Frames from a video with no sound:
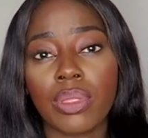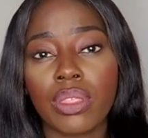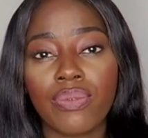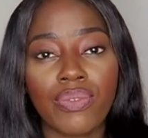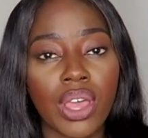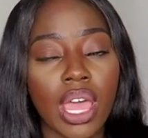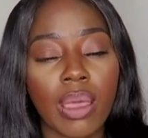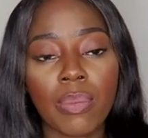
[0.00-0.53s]
the
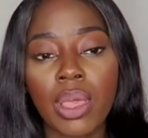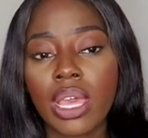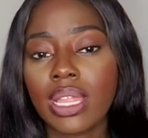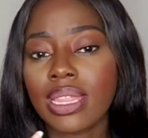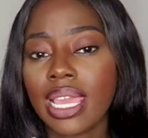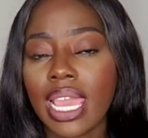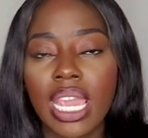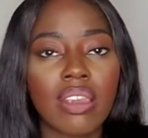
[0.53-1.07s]
firm,
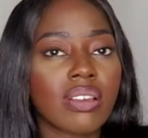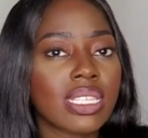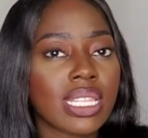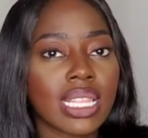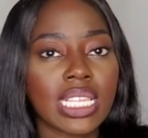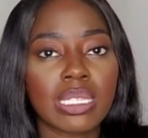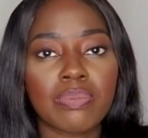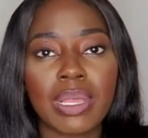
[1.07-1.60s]
the areas
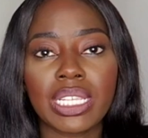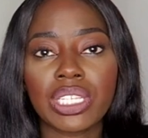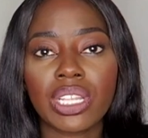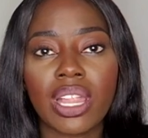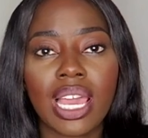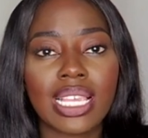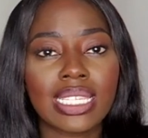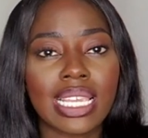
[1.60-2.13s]
that they
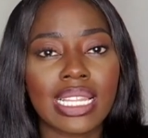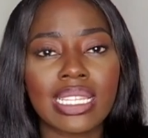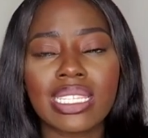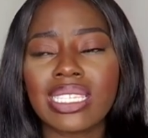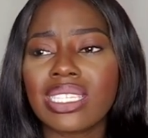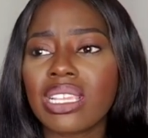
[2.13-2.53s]
specialize in.